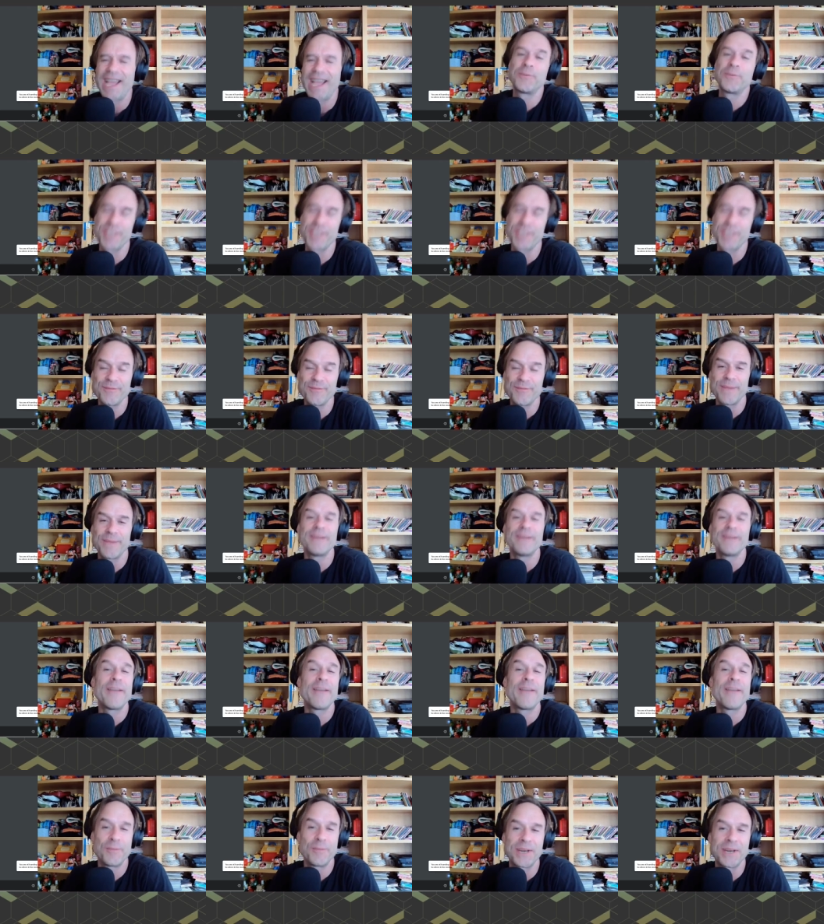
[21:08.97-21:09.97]
I wish every no,
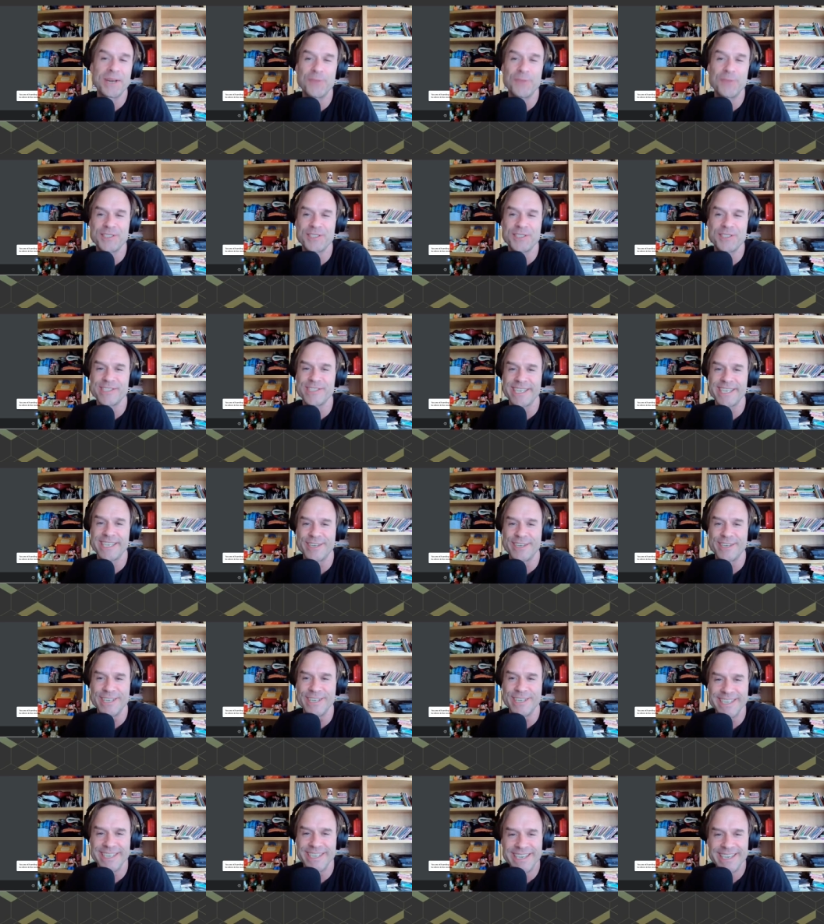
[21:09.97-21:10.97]
everybody but, wishes they
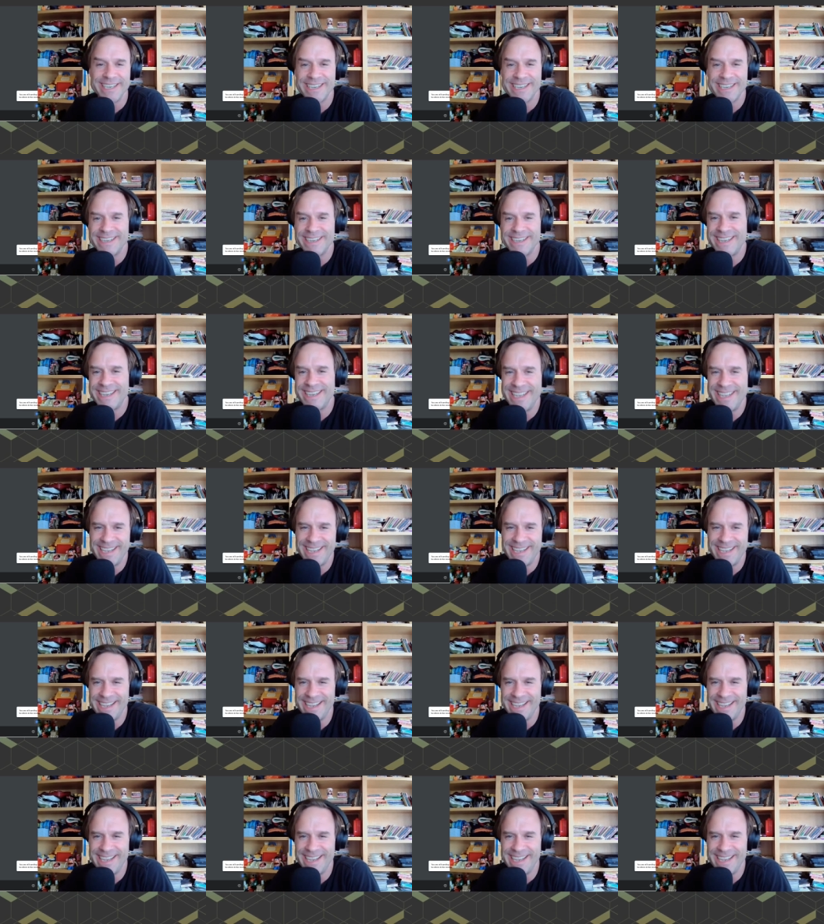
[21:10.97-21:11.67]
could. man,